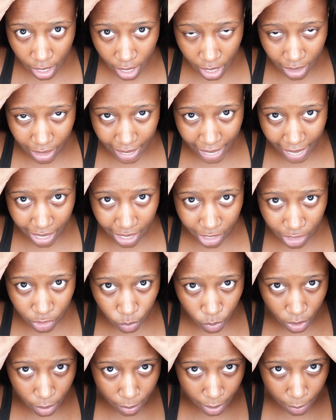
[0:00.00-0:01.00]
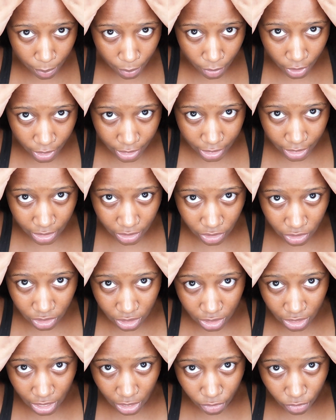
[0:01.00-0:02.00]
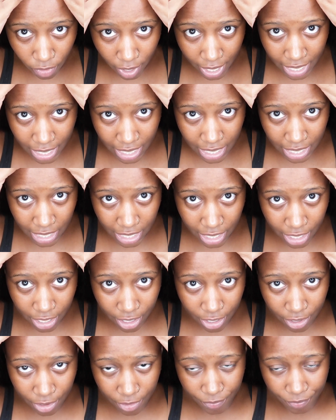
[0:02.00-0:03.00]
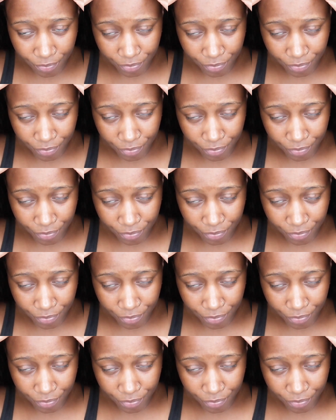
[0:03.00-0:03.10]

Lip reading: And that is where my part is. And right here,